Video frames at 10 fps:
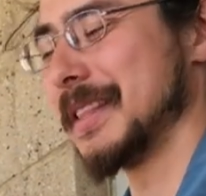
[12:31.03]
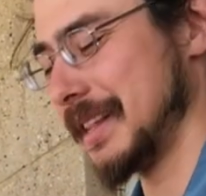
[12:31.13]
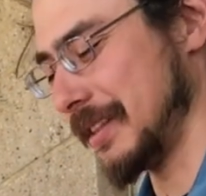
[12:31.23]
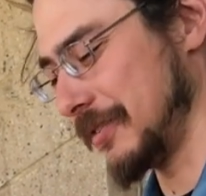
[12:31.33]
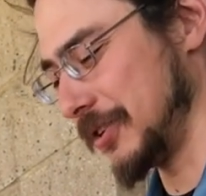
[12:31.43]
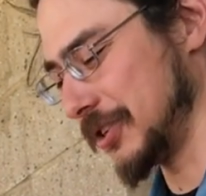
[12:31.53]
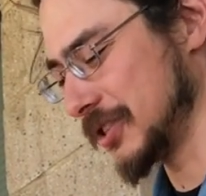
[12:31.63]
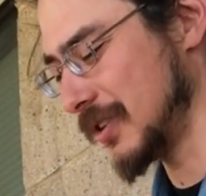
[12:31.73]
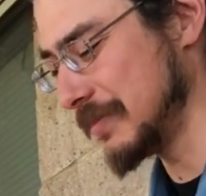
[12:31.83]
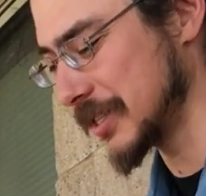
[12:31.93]
with it in the future.
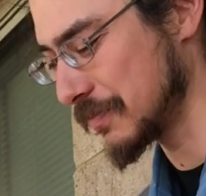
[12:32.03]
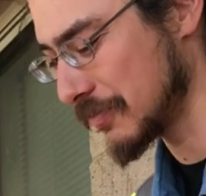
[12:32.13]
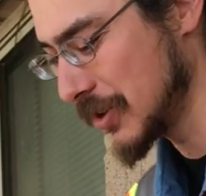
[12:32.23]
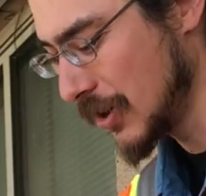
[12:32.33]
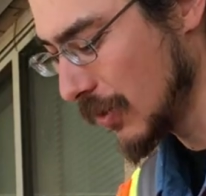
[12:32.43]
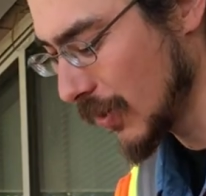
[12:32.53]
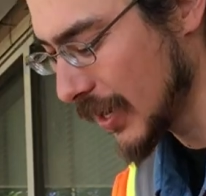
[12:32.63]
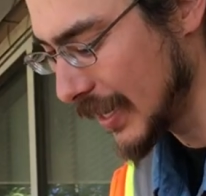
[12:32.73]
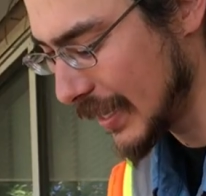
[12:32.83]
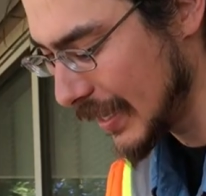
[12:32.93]
So I'm just working